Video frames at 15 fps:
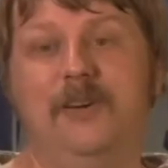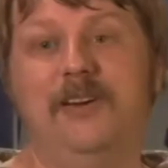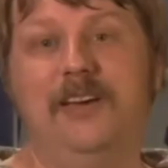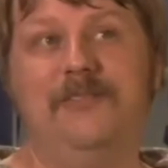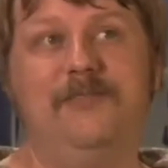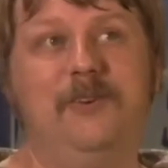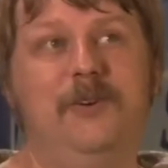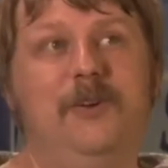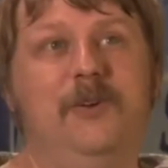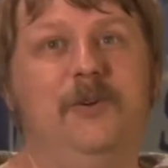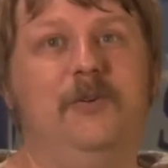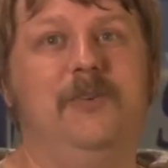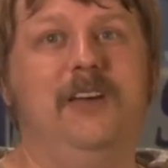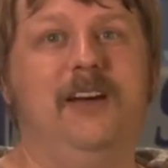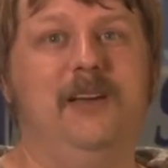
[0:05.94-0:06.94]
Good
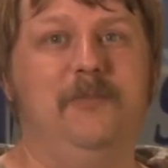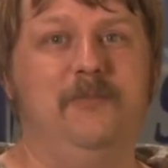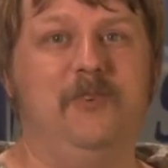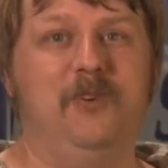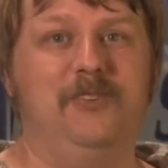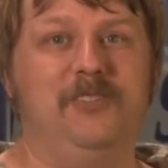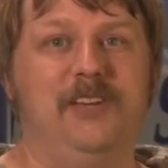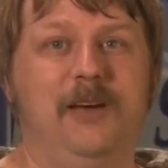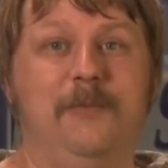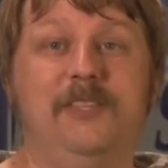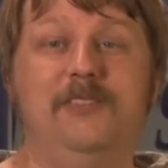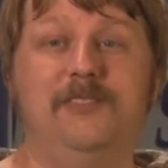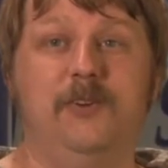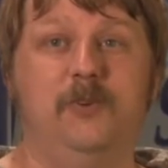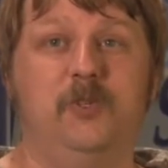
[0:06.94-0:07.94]
afternoon. I'm Chris
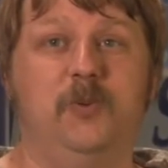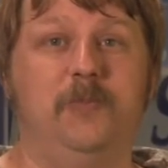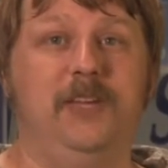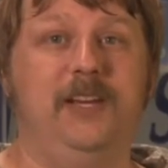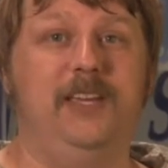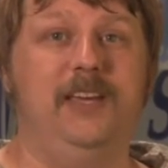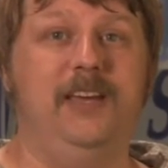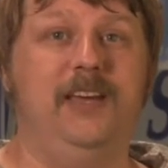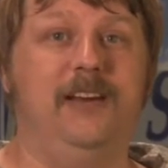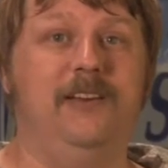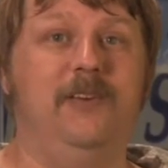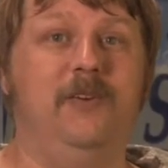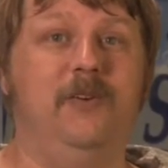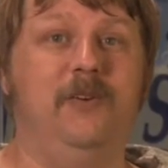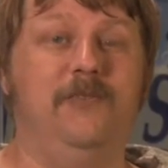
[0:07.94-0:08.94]
Demon, social media
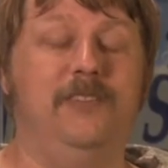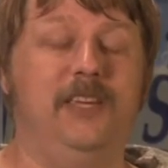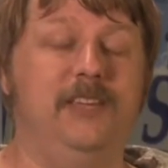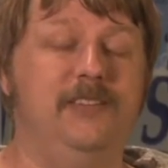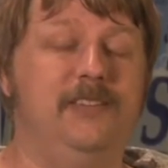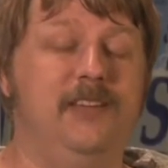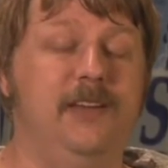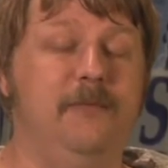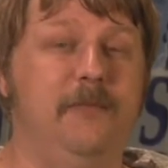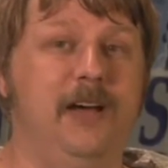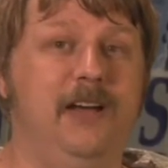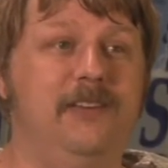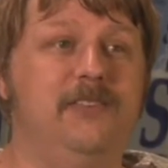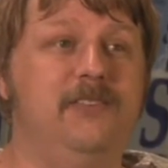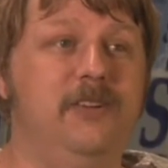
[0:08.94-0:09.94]
editor of the
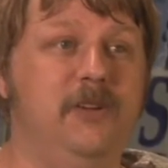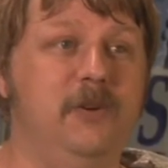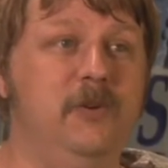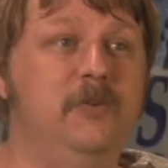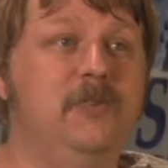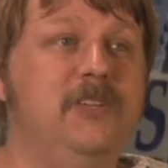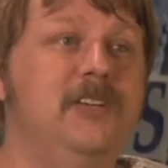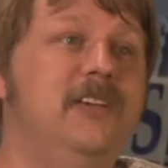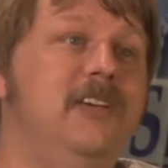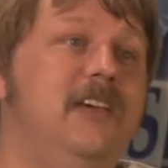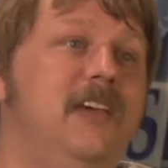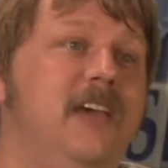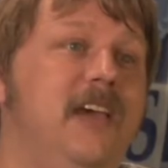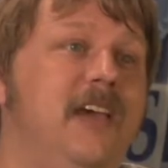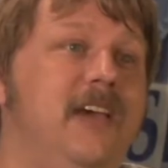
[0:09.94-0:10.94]
Sandbox News,
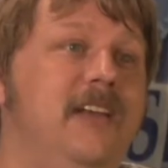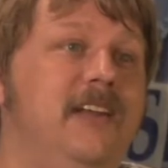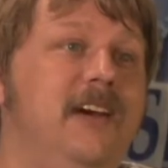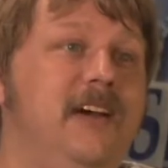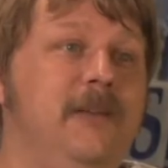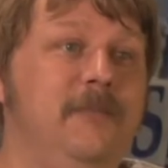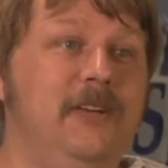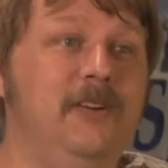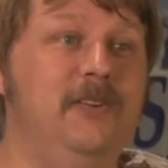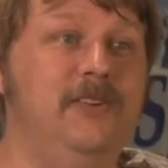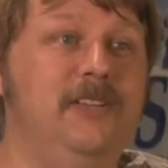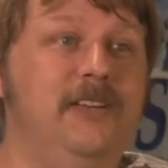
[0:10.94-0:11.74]
and I'm here